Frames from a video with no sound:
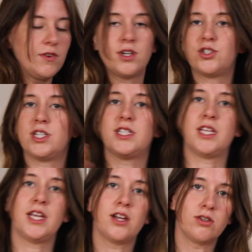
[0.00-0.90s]
for shits
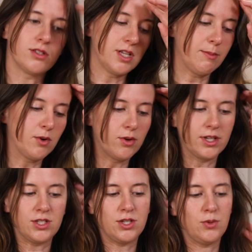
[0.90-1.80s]
and giggles, I'm
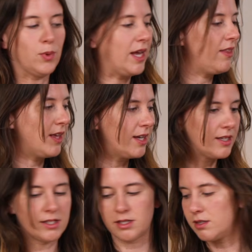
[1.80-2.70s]
going to weigh
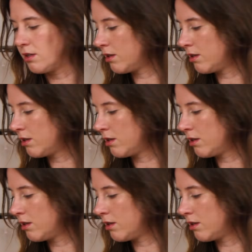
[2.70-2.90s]
this.